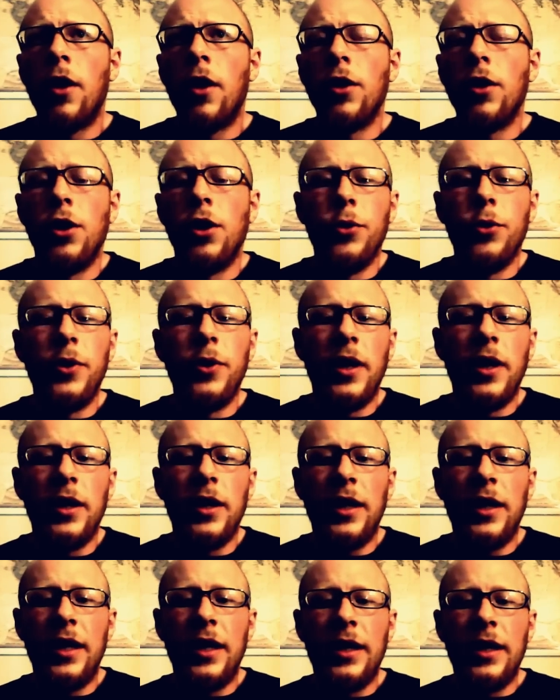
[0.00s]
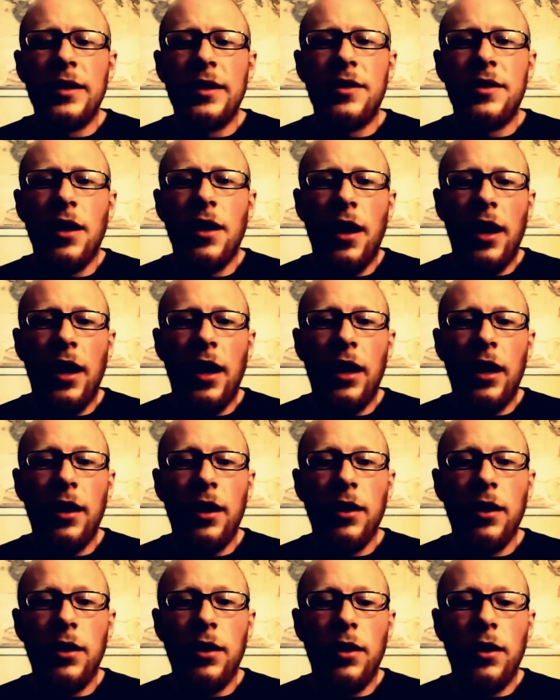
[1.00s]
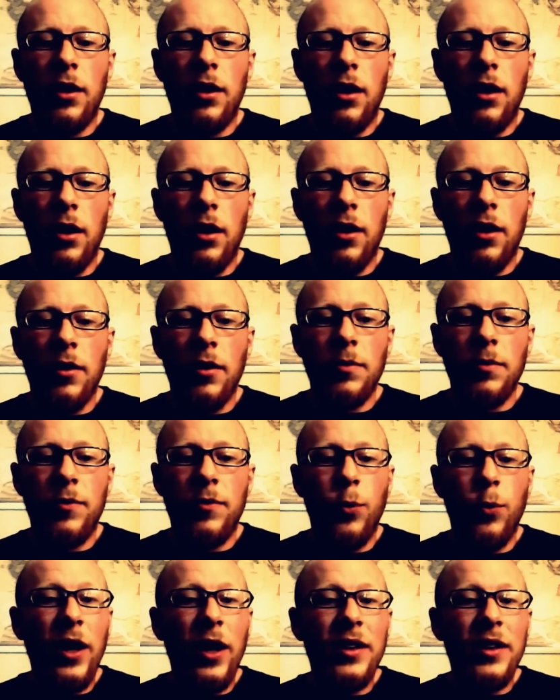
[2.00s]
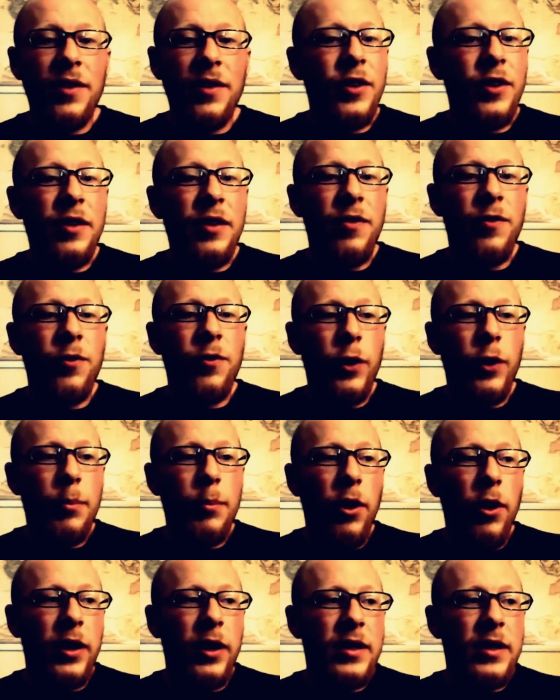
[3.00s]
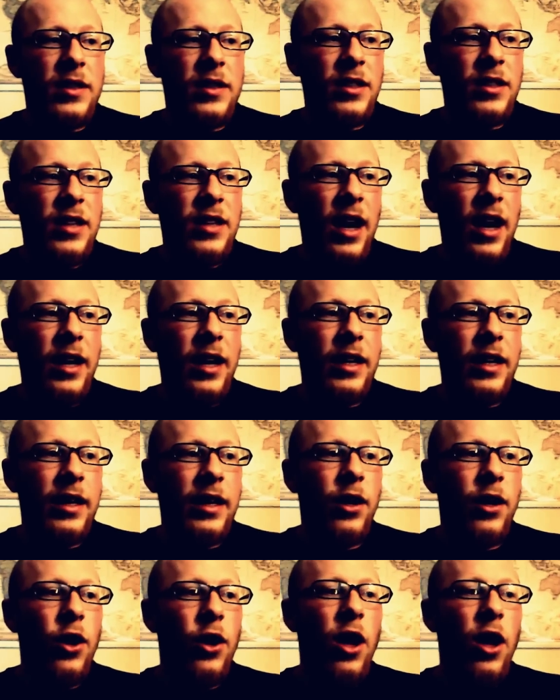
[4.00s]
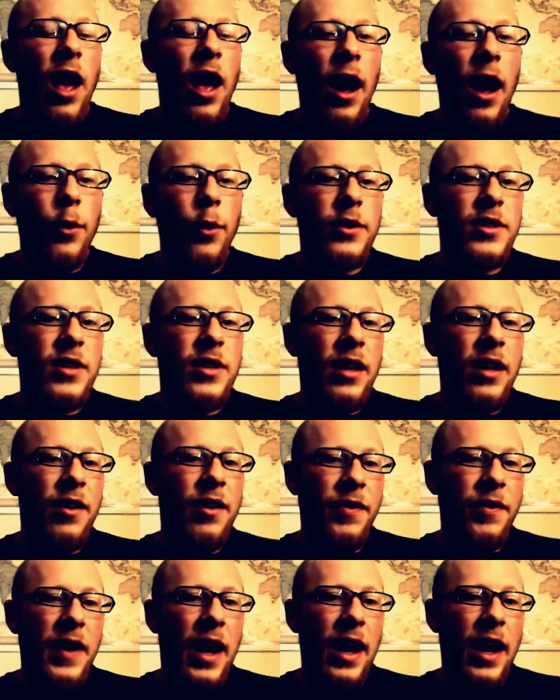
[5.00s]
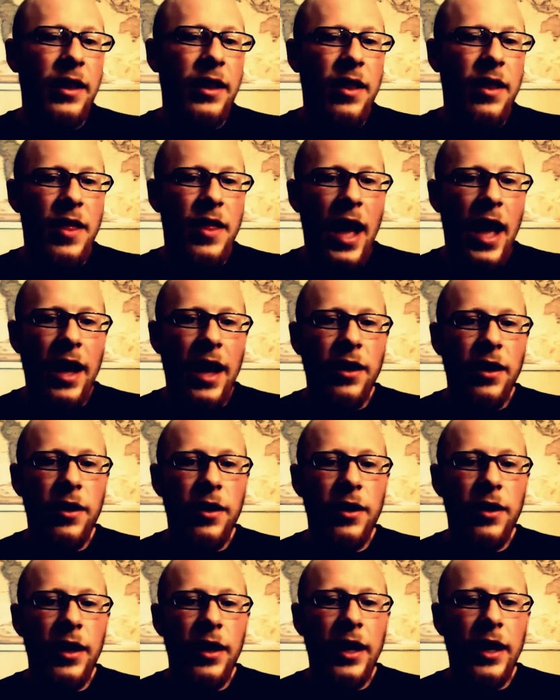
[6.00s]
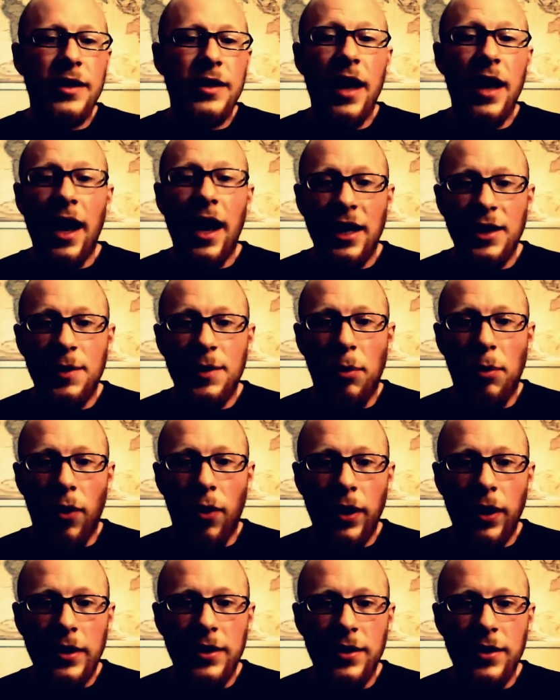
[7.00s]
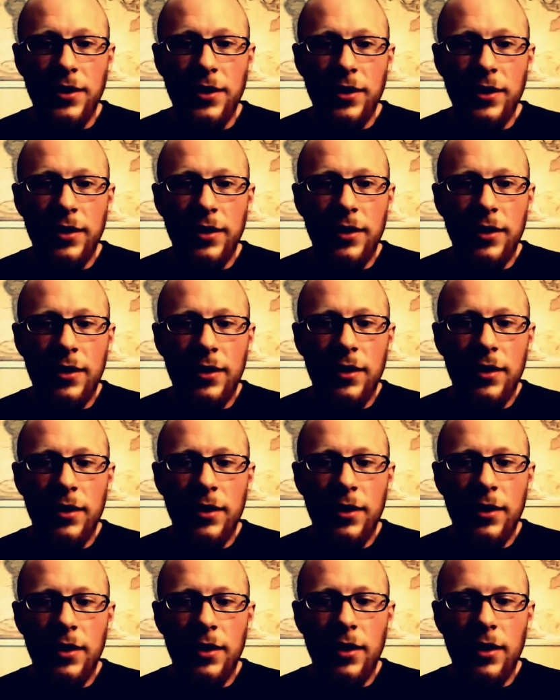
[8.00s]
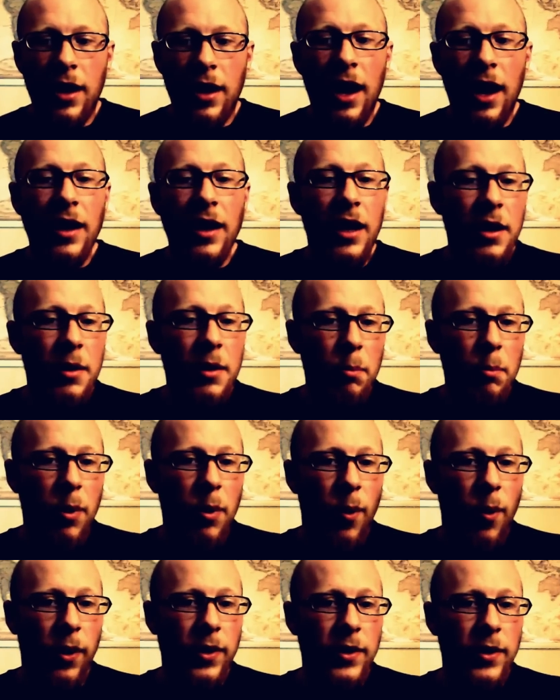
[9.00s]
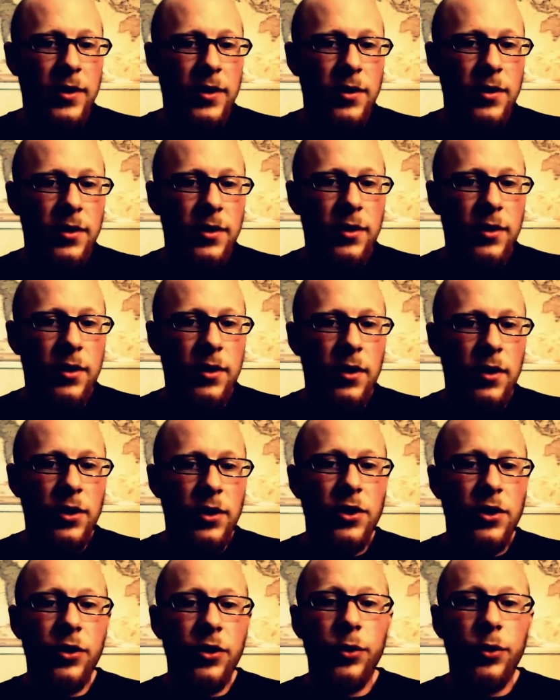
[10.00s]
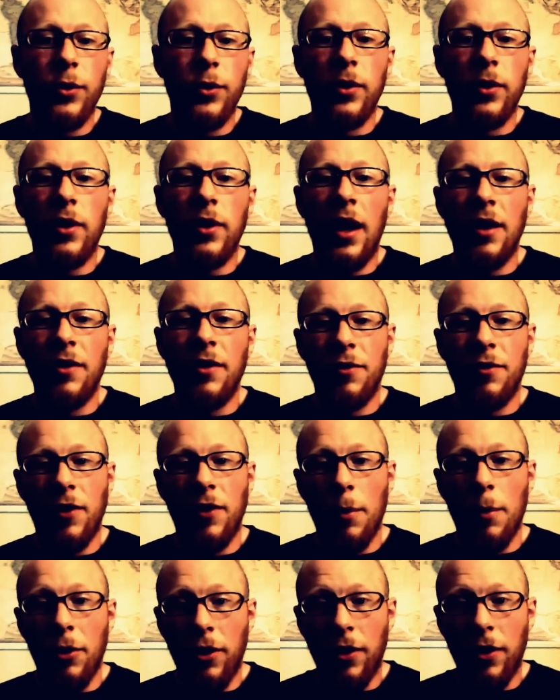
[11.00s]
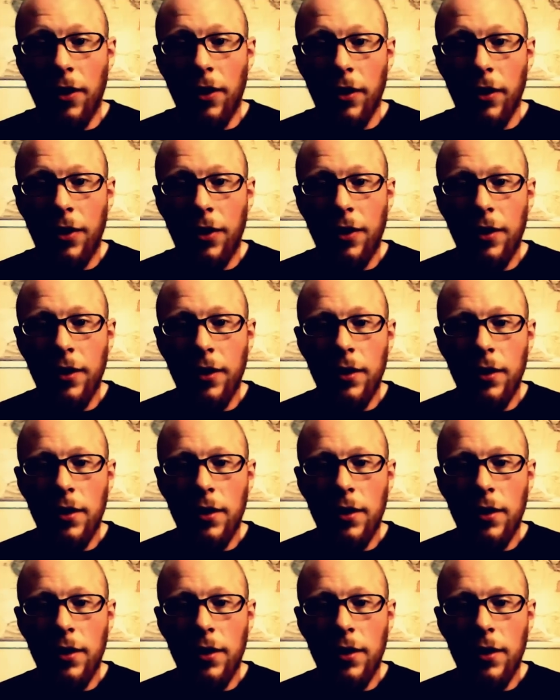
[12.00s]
Luna is a uh, relatively free market society outside the fact that its exports and imports to and from Earth